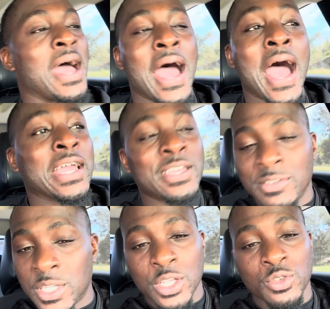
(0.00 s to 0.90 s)
I
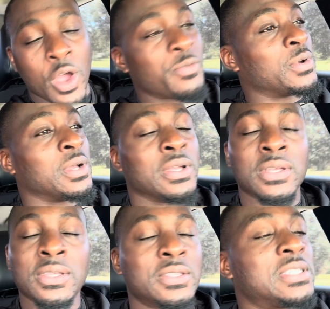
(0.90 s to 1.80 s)
give Terence Crawford
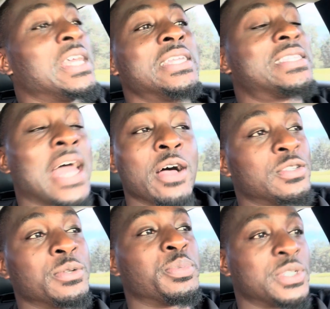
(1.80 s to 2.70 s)

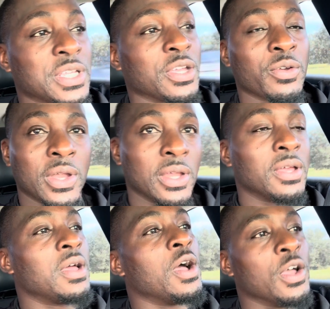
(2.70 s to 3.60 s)
10,000% credit
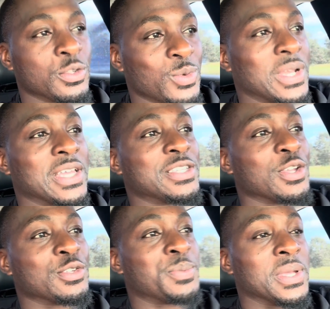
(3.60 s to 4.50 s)
on his win against
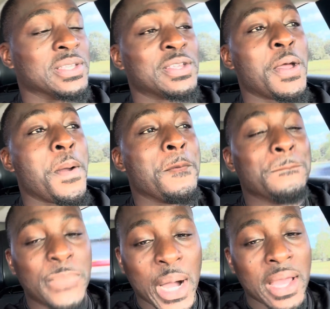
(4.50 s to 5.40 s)
Earl Spence.
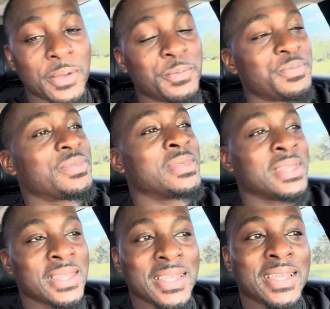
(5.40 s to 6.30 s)
But
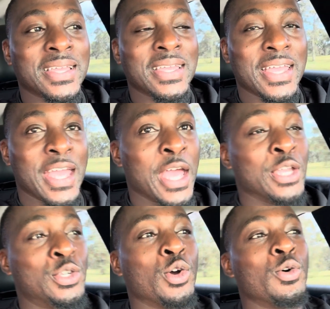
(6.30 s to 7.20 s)

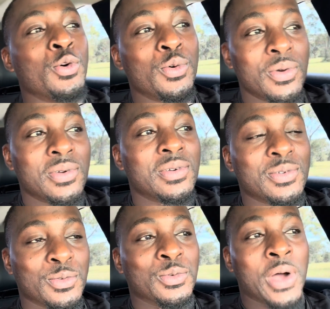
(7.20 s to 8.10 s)
it do
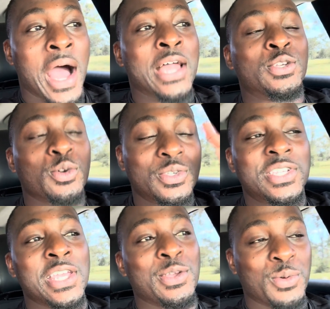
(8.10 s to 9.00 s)
I do
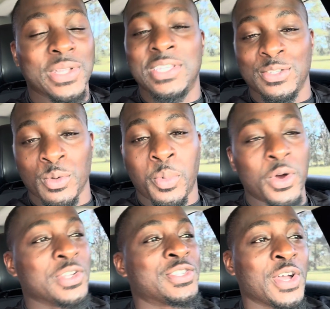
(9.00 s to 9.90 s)
see what this
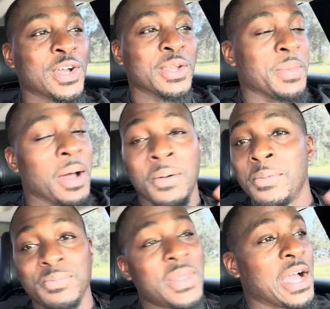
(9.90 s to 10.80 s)
report is talking about.
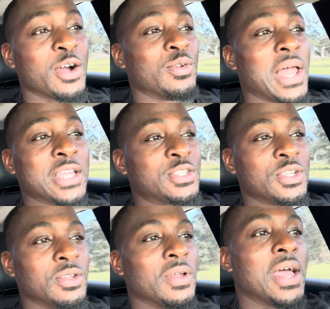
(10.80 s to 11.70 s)
I'm not gonna lie to
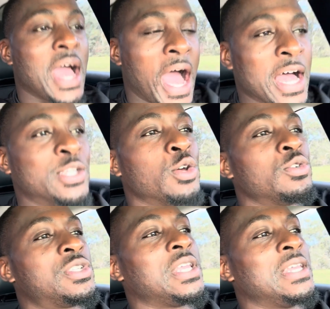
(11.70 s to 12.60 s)
you. I
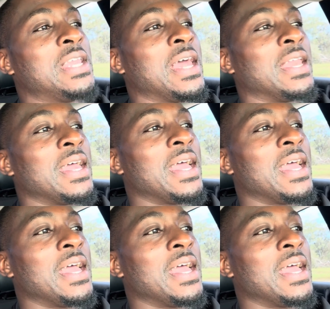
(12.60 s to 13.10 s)
do see that,